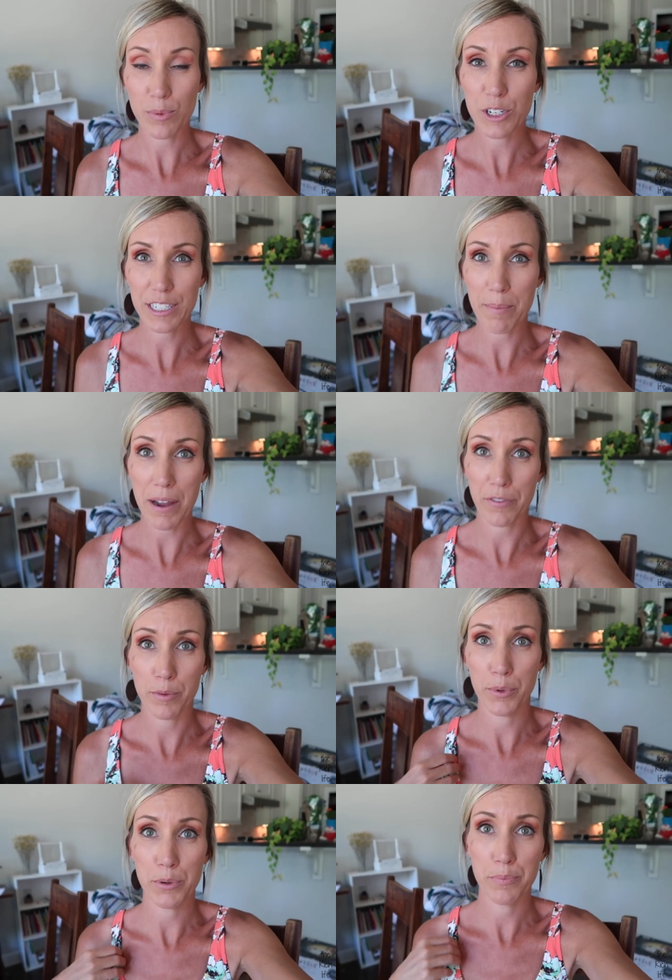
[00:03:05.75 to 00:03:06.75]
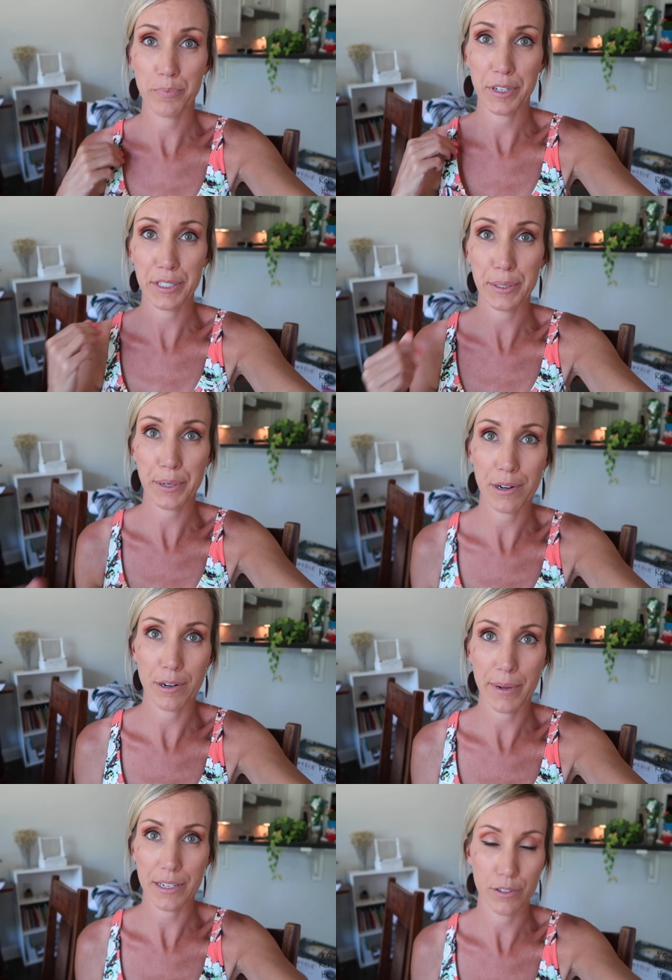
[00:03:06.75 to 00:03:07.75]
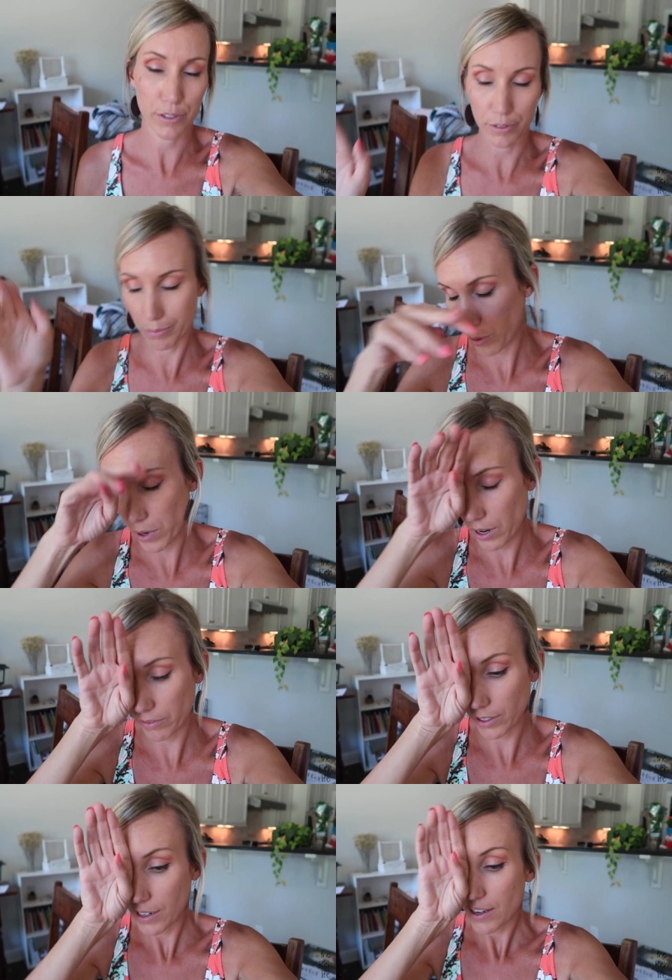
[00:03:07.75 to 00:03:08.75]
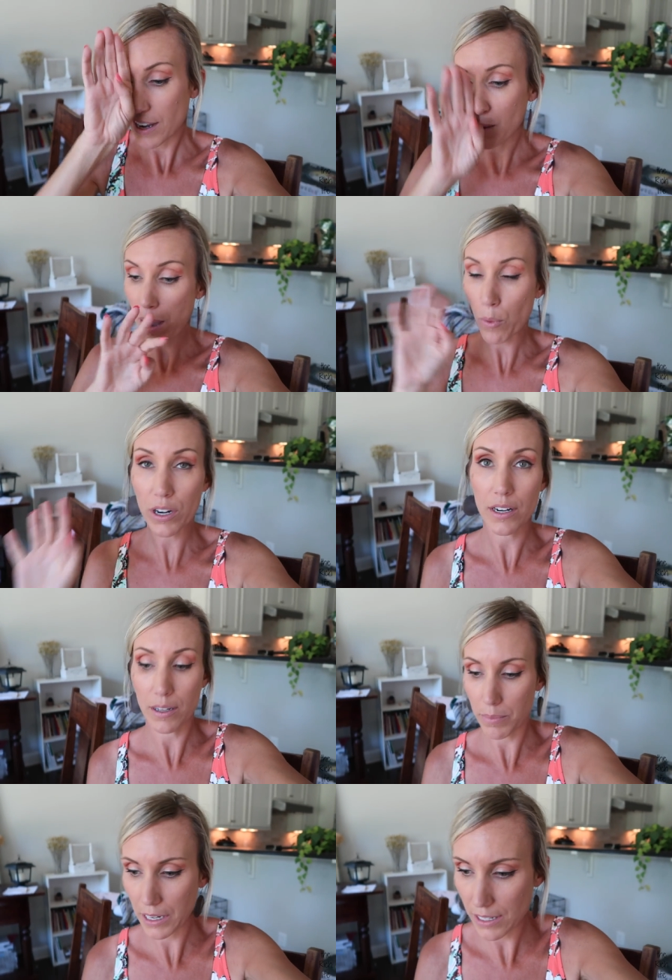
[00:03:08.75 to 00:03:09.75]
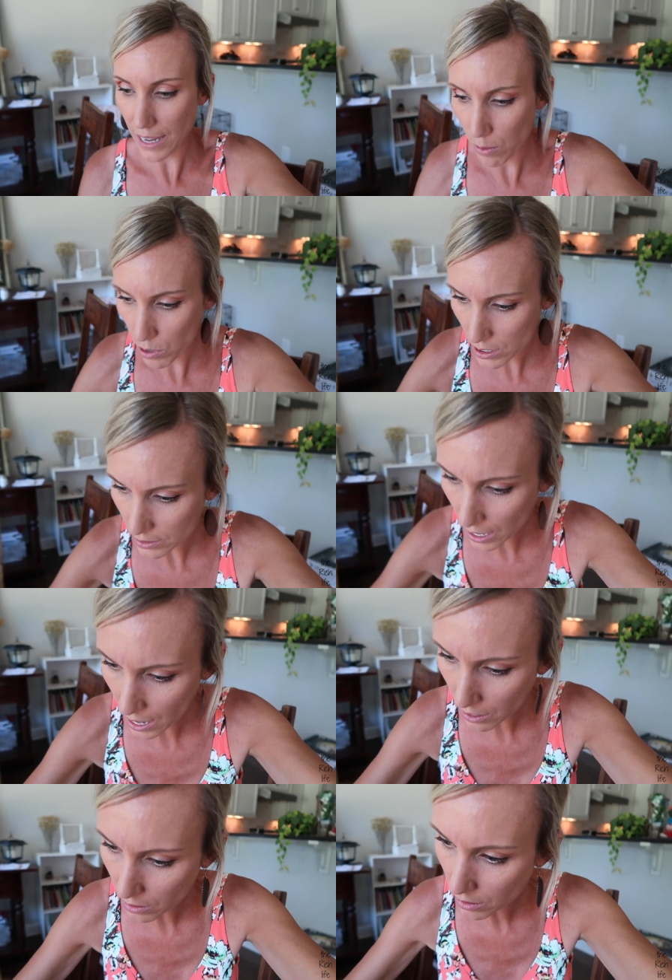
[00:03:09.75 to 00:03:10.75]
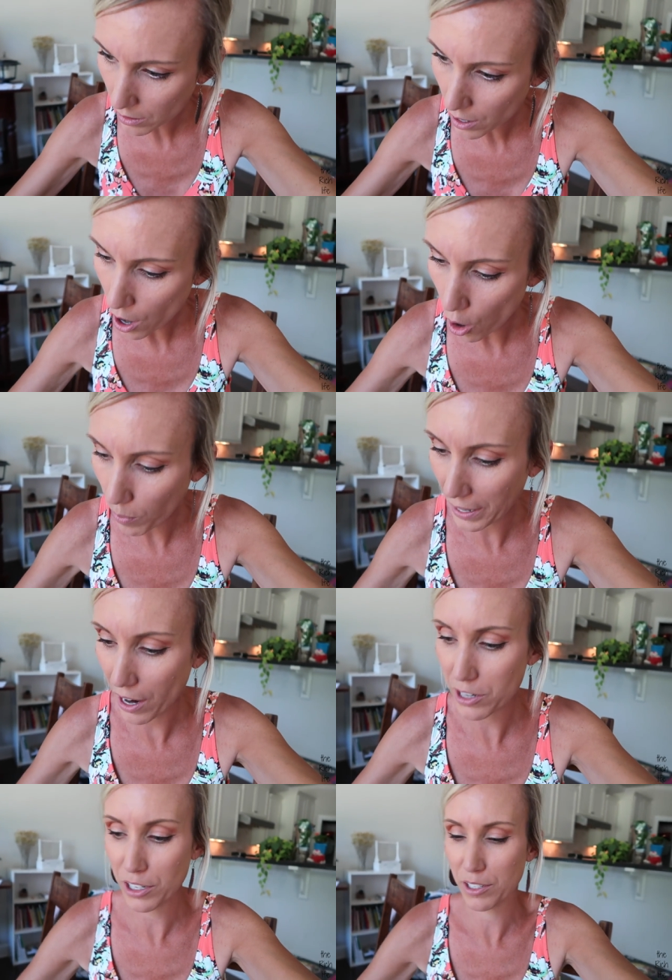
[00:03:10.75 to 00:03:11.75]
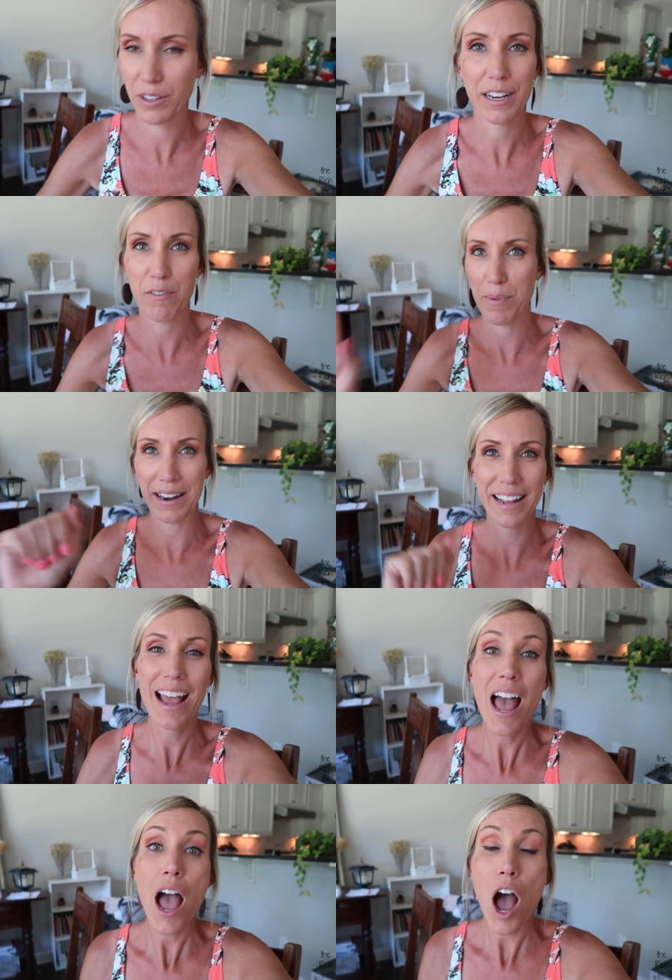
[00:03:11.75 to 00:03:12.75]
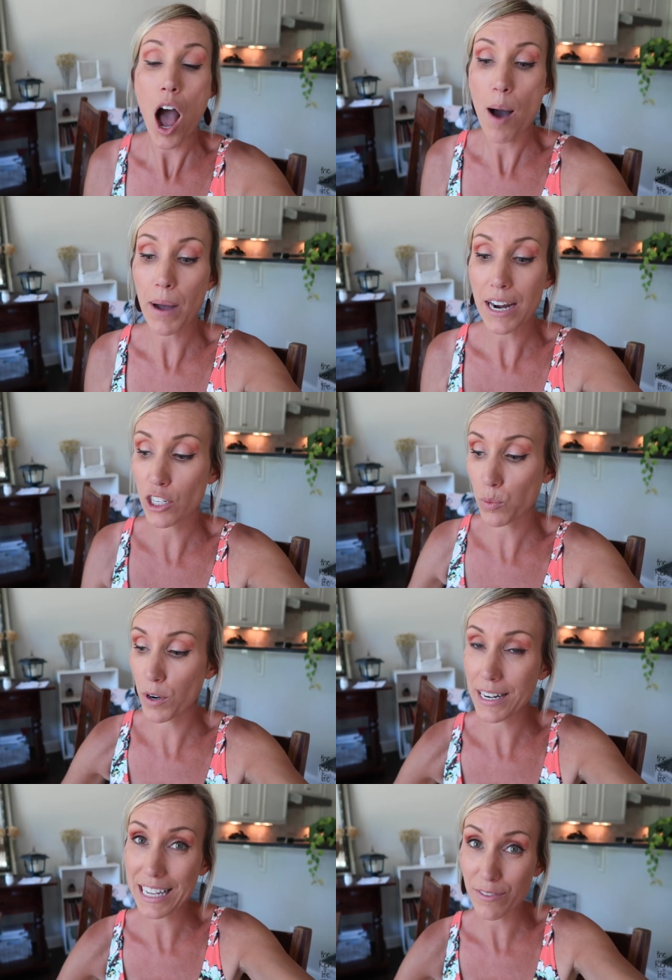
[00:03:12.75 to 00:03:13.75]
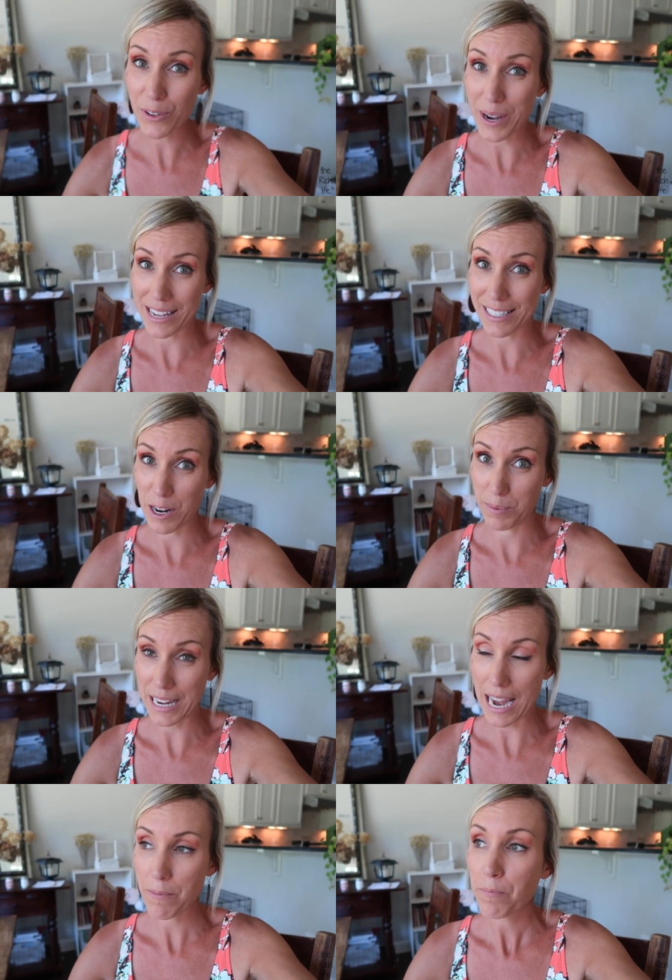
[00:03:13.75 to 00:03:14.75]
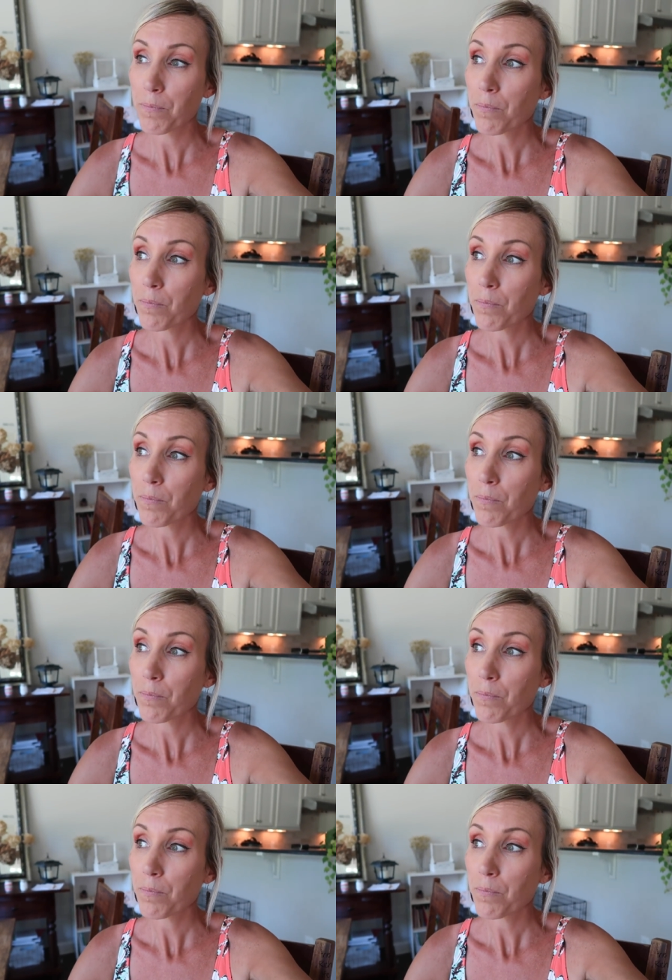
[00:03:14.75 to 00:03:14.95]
We just got back from the pool. I still got on a bathing suit, but whatever. Um, I wanted it because I, uh, what is that? Oh my gosh, never mind. Um, I just wanted to give you guys an update.